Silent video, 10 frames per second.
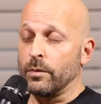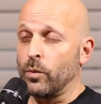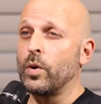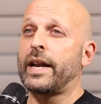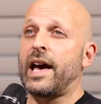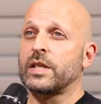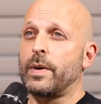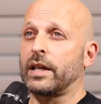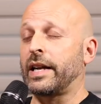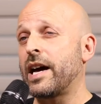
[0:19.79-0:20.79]
One
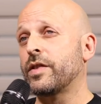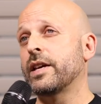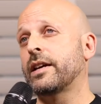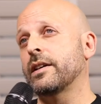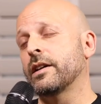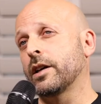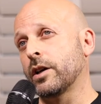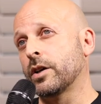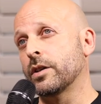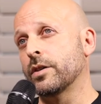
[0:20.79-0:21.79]
aspect that I think
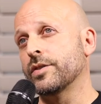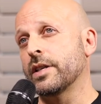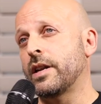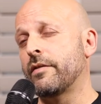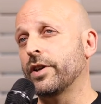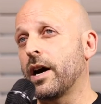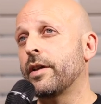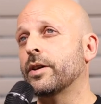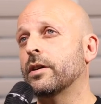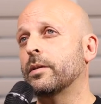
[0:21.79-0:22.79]
occurs in every
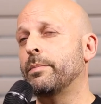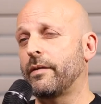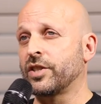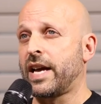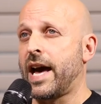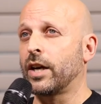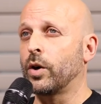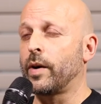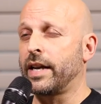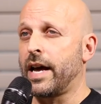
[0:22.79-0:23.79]
other beverage category
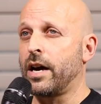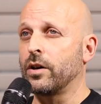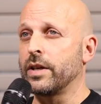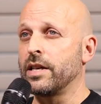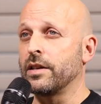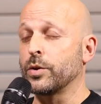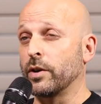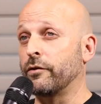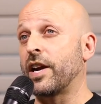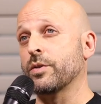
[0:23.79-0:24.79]
right now is
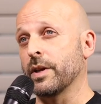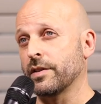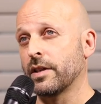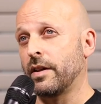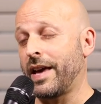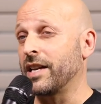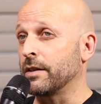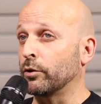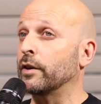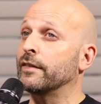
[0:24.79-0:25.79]
refreshment. The idea
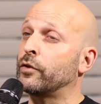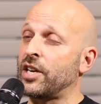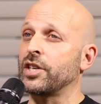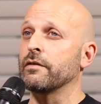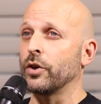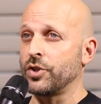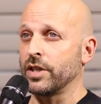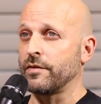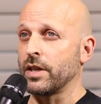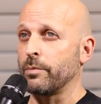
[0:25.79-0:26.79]
of a refreshing
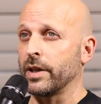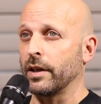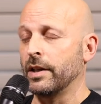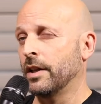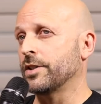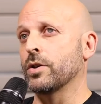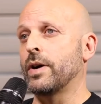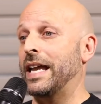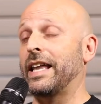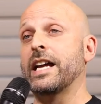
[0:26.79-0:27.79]
version of something. So
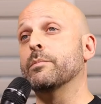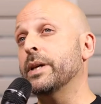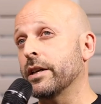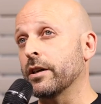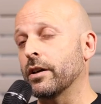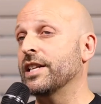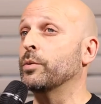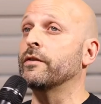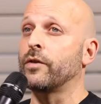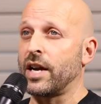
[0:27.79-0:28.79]
a light beer is
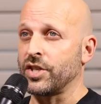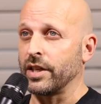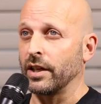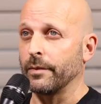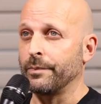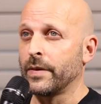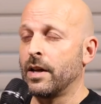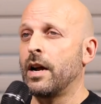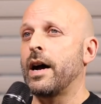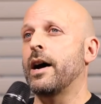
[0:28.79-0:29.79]
refreshing
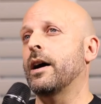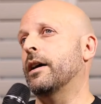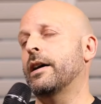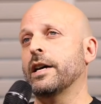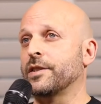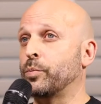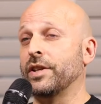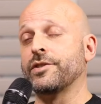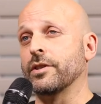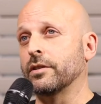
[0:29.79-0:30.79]
uh, a
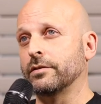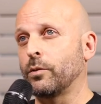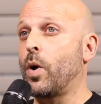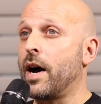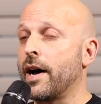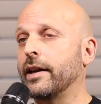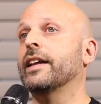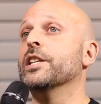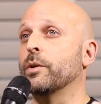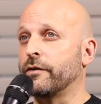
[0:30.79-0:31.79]
spritzer wine
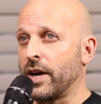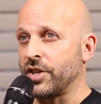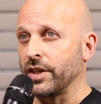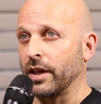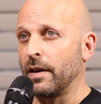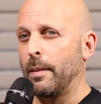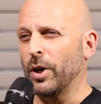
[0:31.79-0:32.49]
is refreshing.